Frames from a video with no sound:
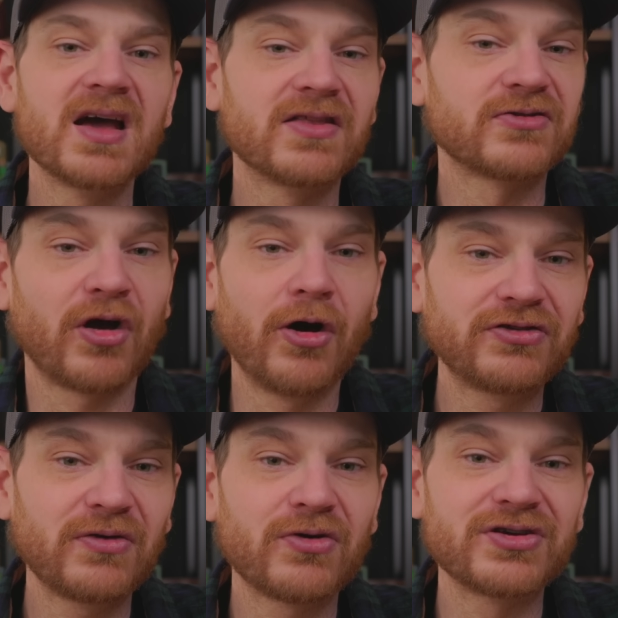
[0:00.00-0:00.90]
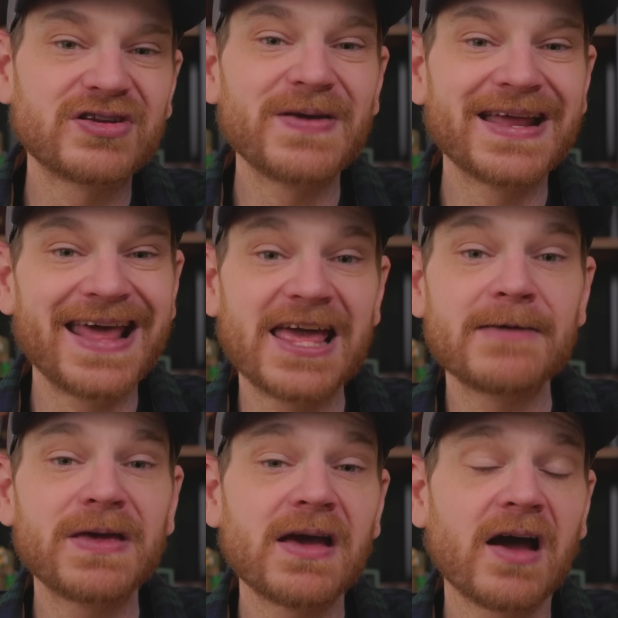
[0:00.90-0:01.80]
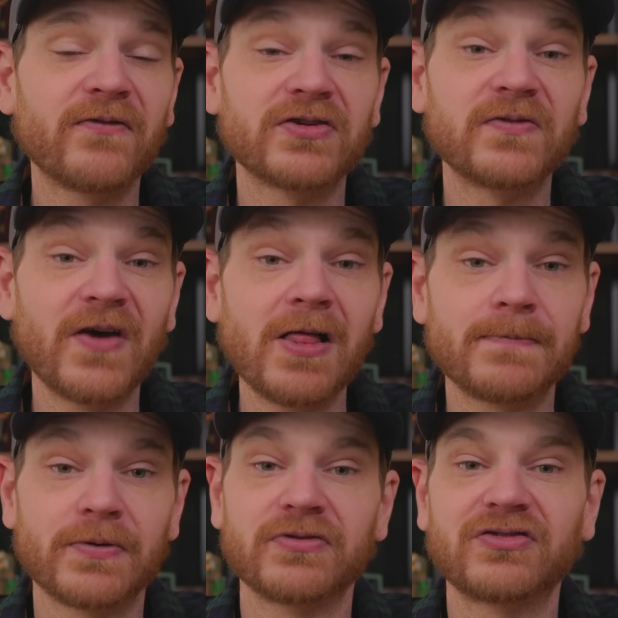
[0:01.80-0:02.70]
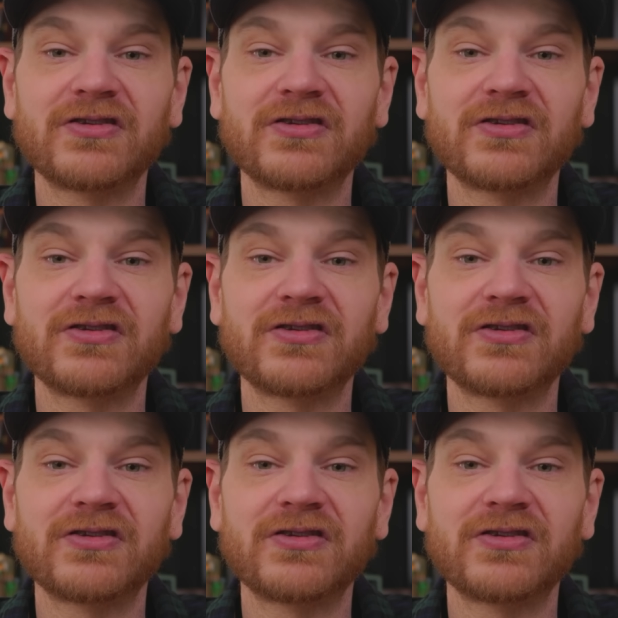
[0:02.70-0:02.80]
There's also going to be an A P I for developers.